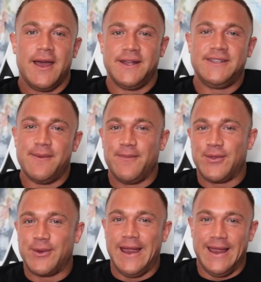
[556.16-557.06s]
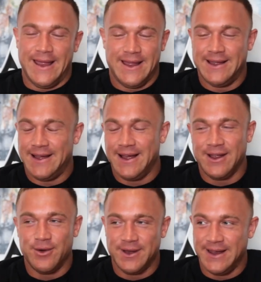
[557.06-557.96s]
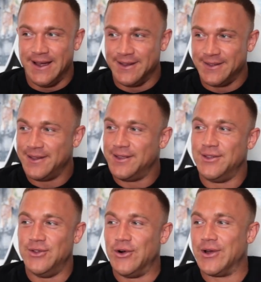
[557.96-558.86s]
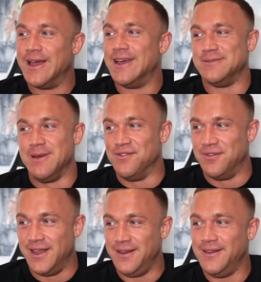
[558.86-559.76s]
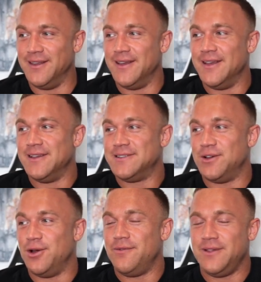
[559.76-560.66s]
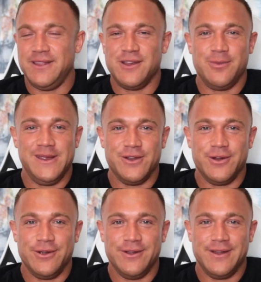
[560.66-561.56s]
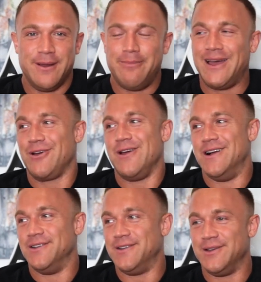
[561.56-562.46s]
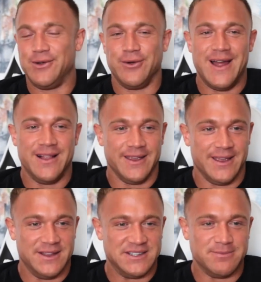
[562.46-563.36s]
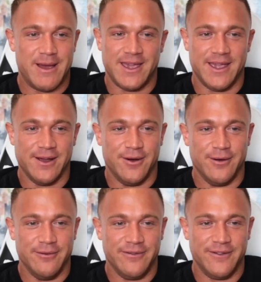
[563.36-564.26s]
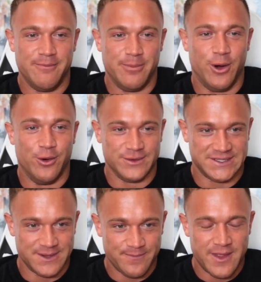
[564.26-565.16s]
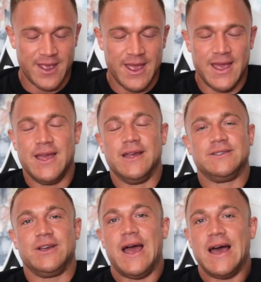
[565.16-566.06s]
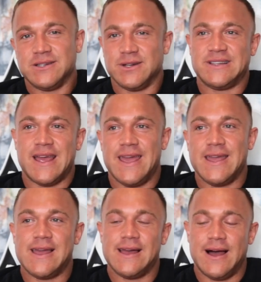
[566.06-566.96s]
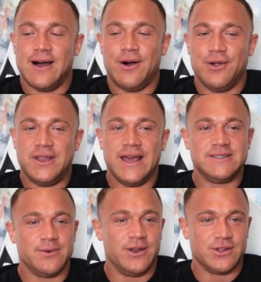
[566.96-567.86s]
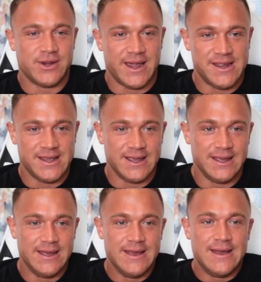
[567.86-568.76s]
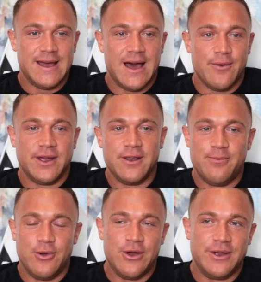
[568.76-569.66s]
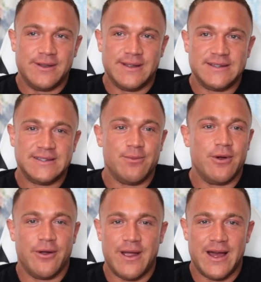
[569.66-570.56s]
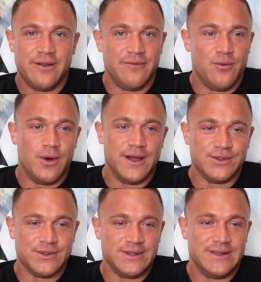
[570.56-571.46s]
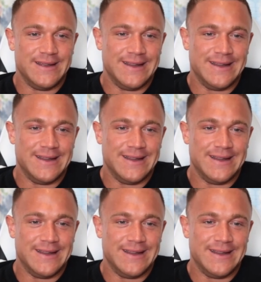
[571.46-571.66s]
Attempt 3 going down. The dog has been fed, so hopefully there'll be no background growling and smacking of bowls. So as I was saying, on days that we're not training, we're going to burn somewhere around 400